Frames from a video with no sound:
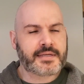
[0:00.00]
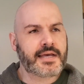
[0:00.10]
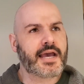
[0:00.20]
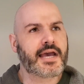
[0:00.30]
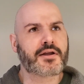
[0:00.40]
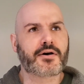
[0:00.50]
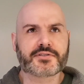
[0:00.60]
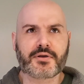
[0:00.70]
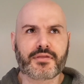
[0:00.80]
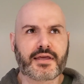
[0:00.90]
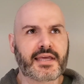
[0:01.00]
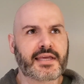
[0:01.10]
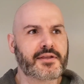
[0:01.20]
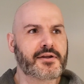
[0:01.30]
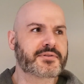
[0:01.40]
And also
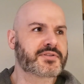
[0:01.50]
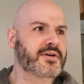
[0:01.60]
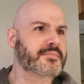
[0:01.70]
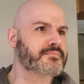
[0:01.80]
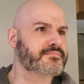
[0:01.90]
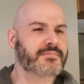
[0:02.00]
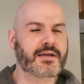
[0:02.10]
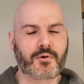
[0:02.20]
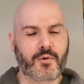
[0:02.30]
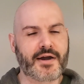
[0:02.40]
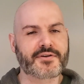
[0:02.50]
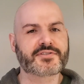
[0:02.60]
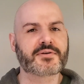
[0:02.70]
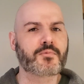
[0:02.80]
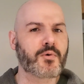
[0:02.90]
thinking, it requires
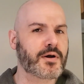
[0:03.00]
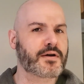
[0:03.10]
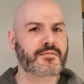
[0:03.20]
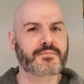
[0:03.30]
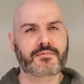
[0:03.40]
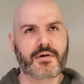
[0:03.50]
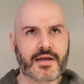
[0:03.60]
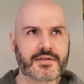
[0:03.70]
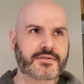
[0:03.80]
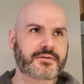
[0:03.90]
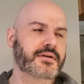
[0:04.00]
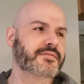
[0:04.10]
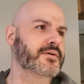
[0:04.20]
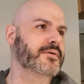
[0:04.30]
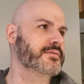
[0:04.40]
some work from the razzer,
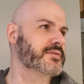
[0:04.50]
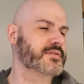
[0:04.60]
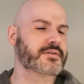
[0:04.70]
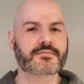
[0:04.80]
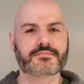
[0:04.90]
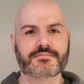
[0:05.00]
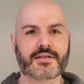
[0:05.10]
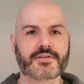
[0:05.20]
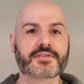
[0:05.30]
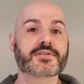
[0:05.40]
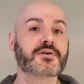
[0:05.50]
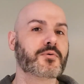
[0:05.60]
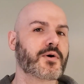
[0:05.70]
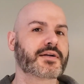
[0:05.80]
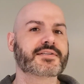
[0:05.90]
even though it's
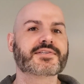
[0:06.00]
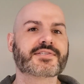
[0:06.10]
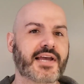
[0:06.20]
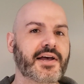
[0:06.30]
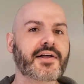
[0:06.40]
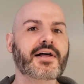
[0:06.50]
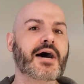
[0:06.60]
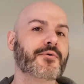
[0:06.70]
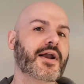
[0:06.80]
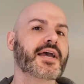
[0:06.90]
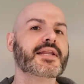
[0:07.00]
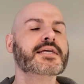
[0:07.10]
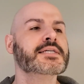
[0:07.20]
still work to sell outright.